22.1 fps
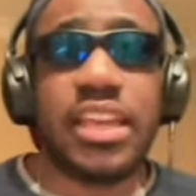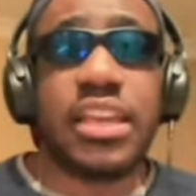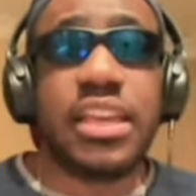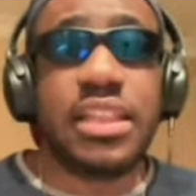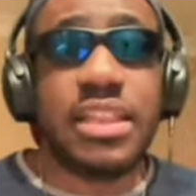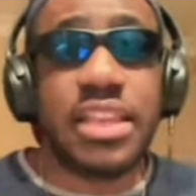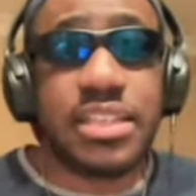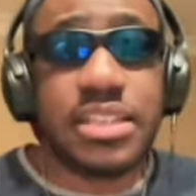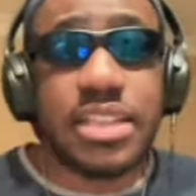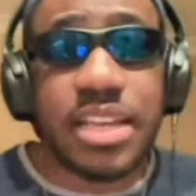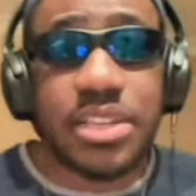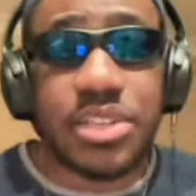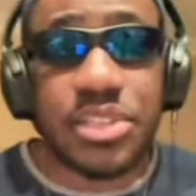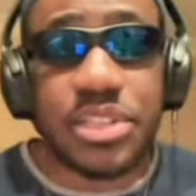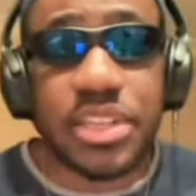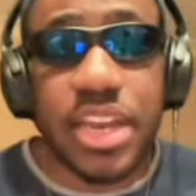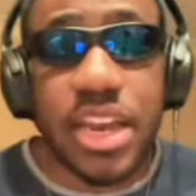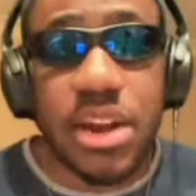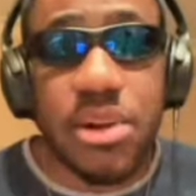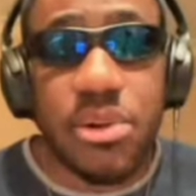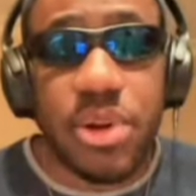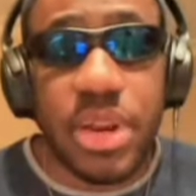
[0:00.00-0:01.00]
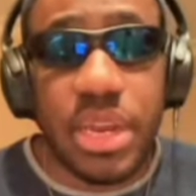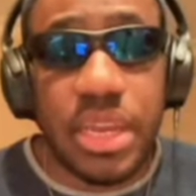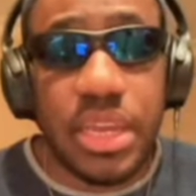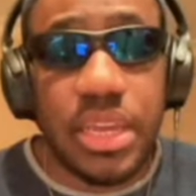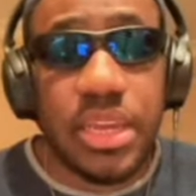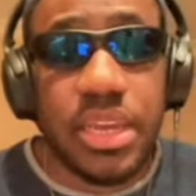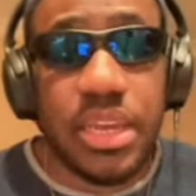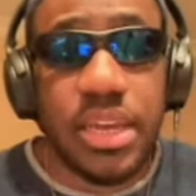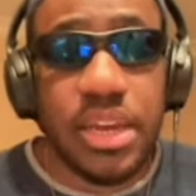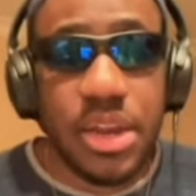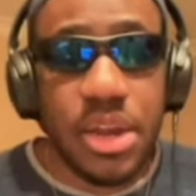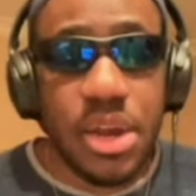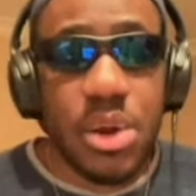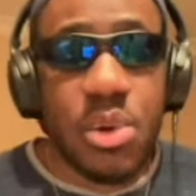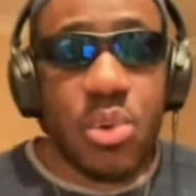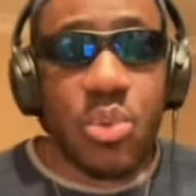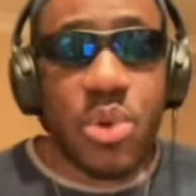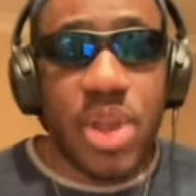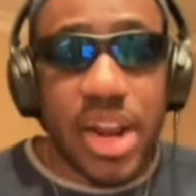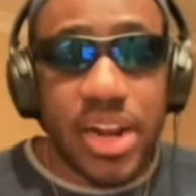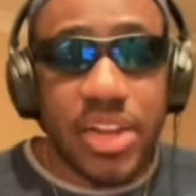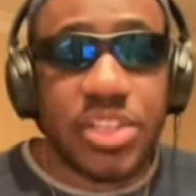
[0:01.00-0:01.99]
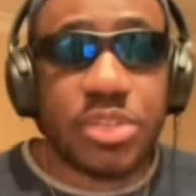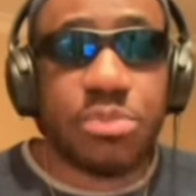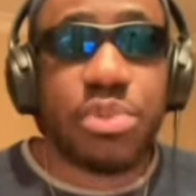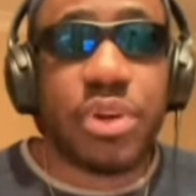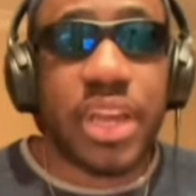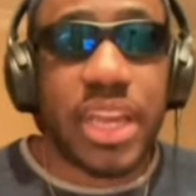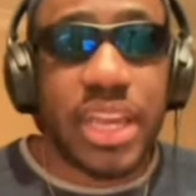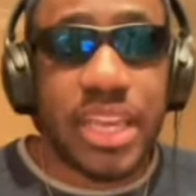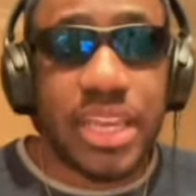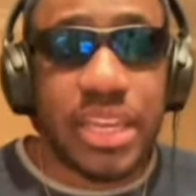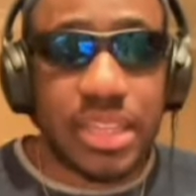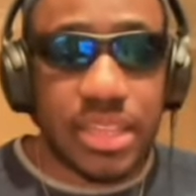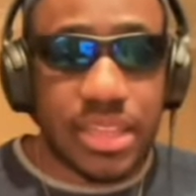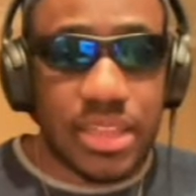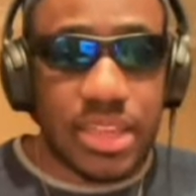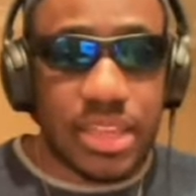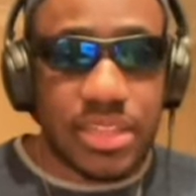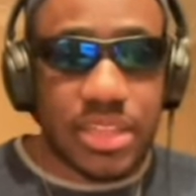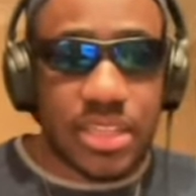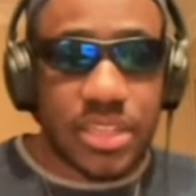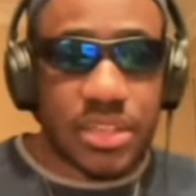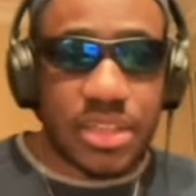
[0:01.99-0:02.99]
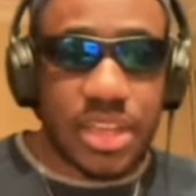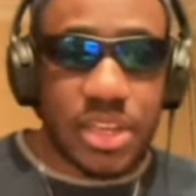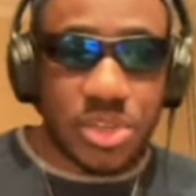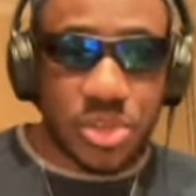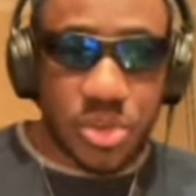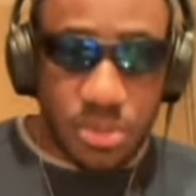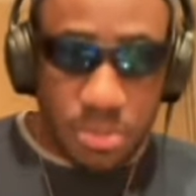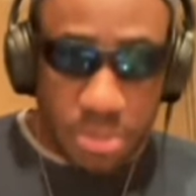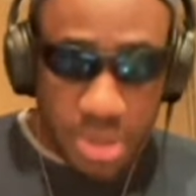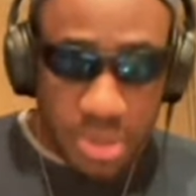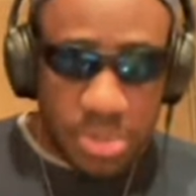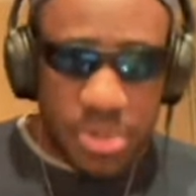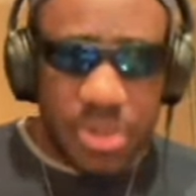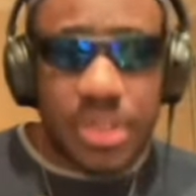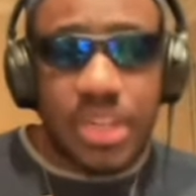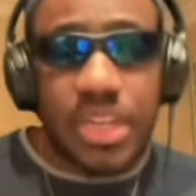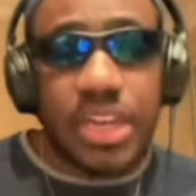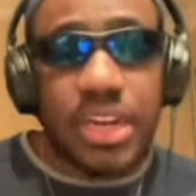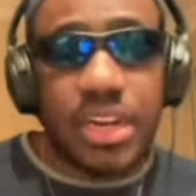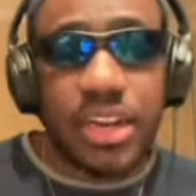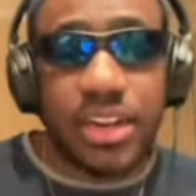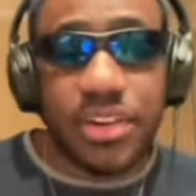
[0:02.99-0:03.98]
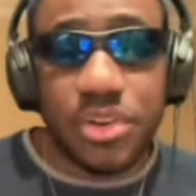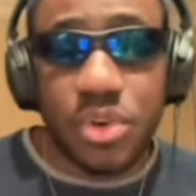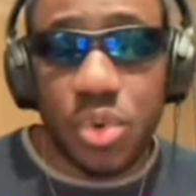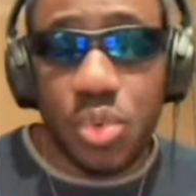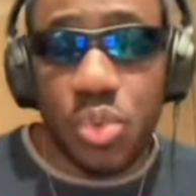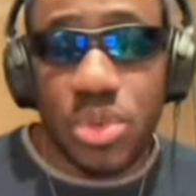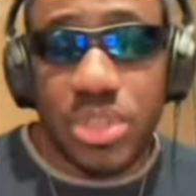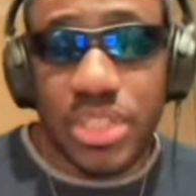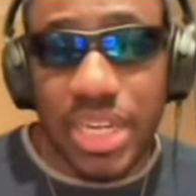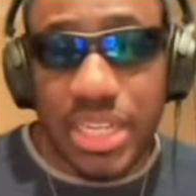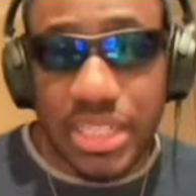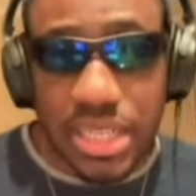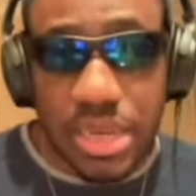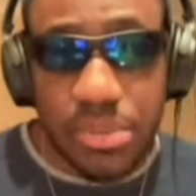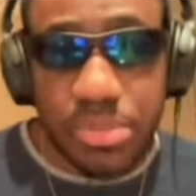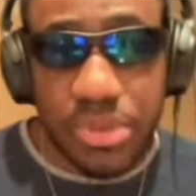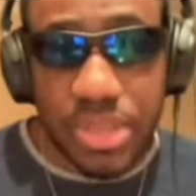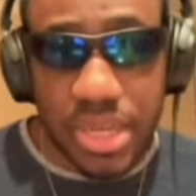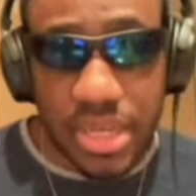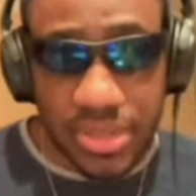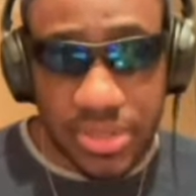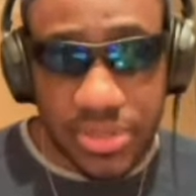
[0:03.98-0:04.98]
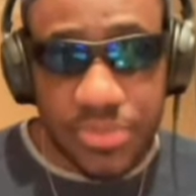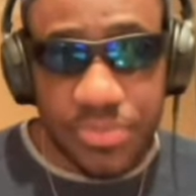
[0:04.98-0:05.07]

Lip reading: These are scary realities, but AK, the thing is that there's some people in England who won't accept that.